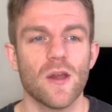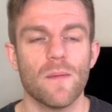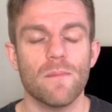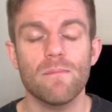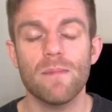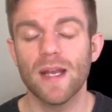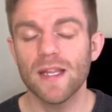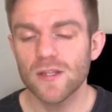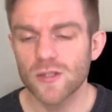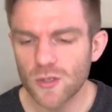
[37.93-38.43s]

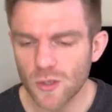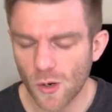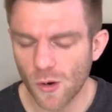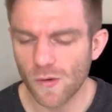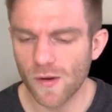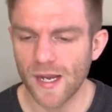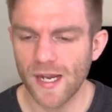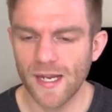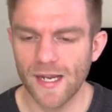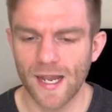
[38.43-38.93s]

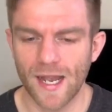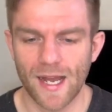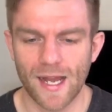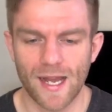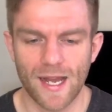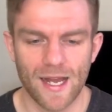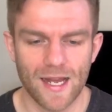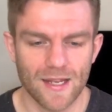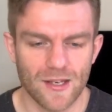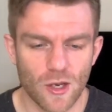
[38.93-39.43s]
mentoring
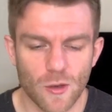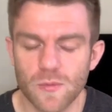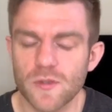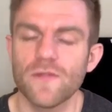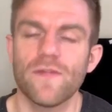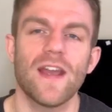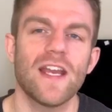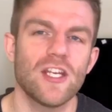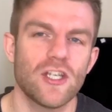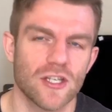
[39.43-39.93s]
and
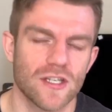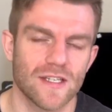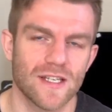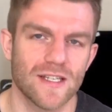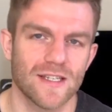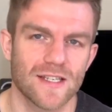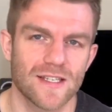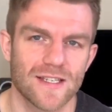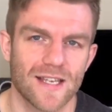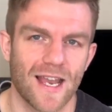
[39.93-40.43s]
observations
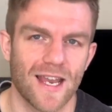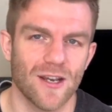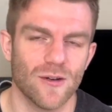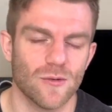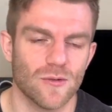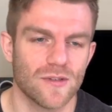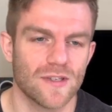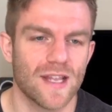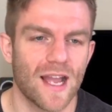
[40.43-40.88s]
into sales.